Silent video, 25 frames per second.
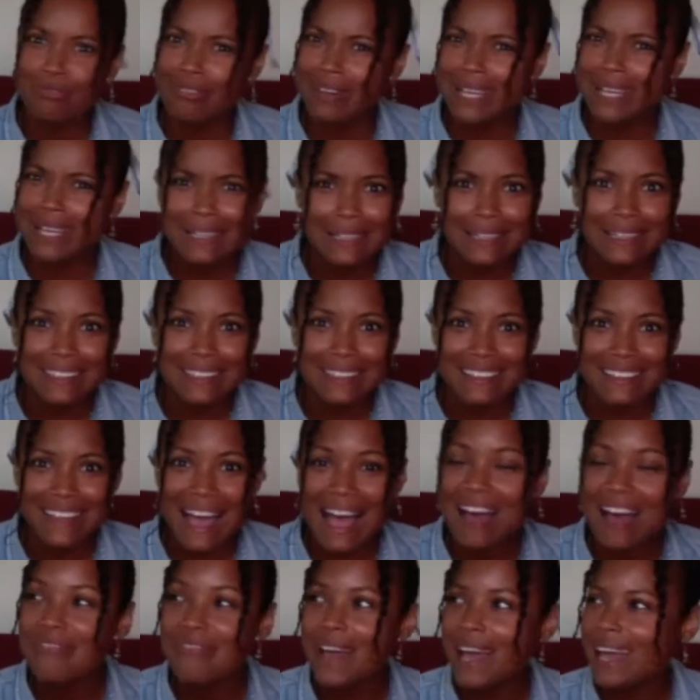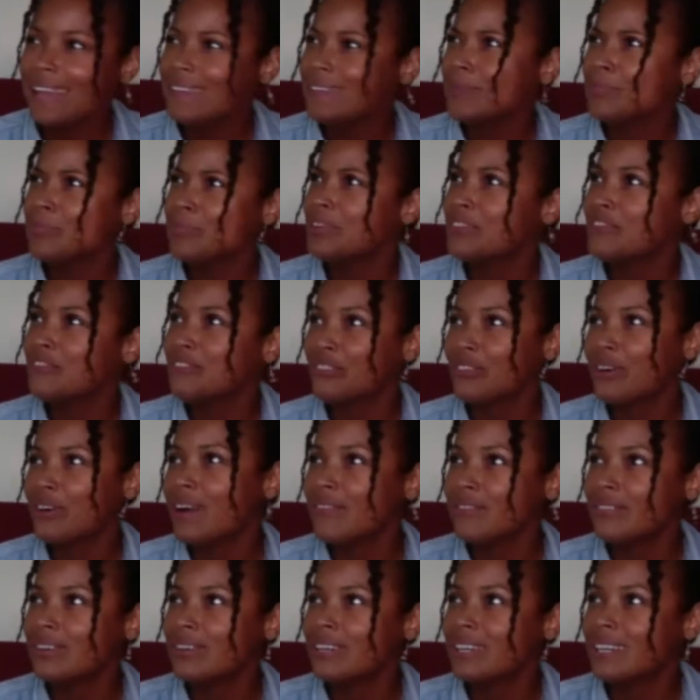read it. I've had the book
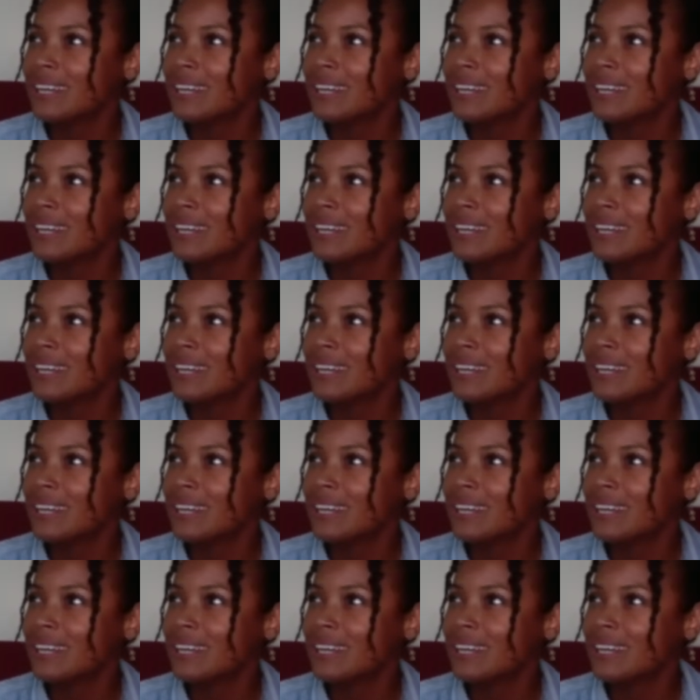forever.